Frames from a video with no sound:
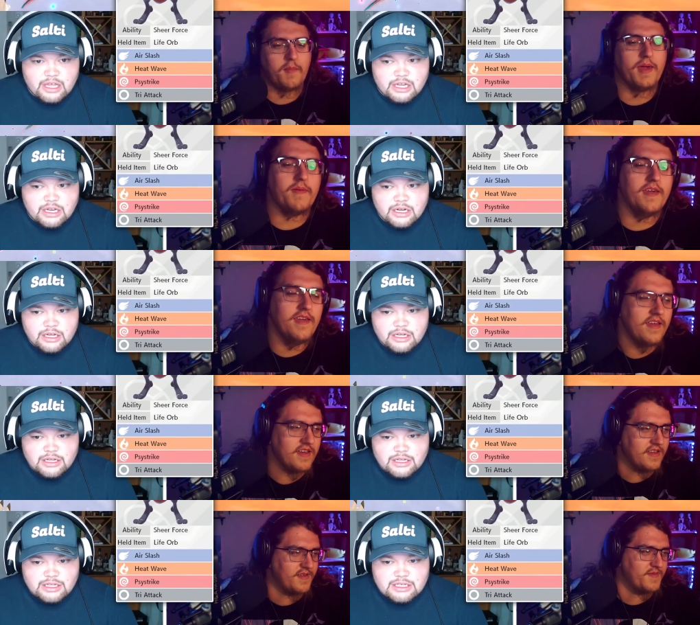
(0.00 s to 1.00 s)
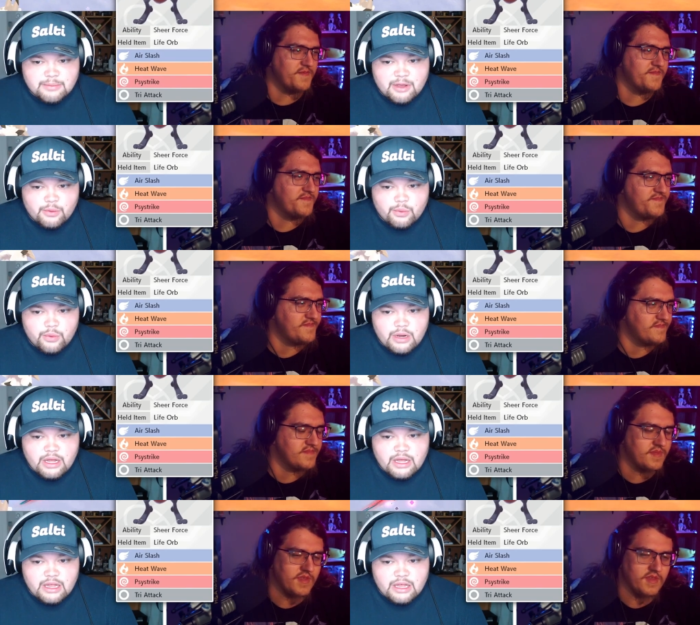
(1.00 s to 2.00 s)
Speaker 1: baby. This could be a really
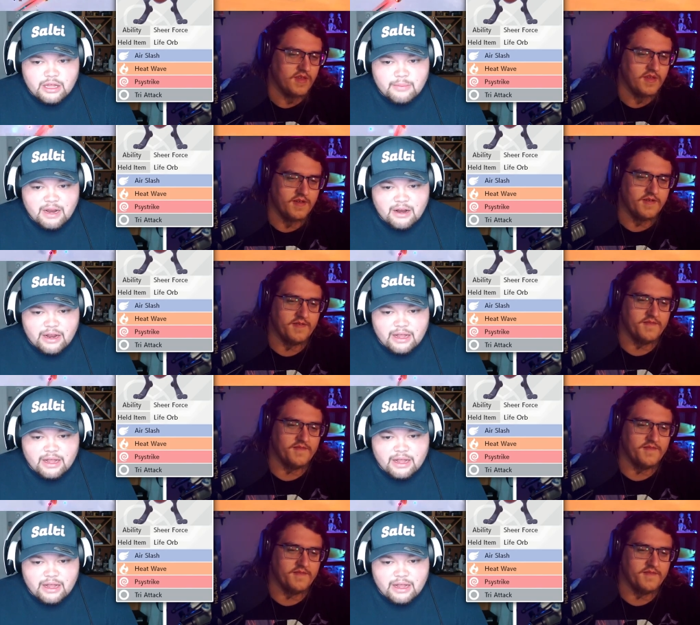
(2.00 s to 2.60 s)
good pairing.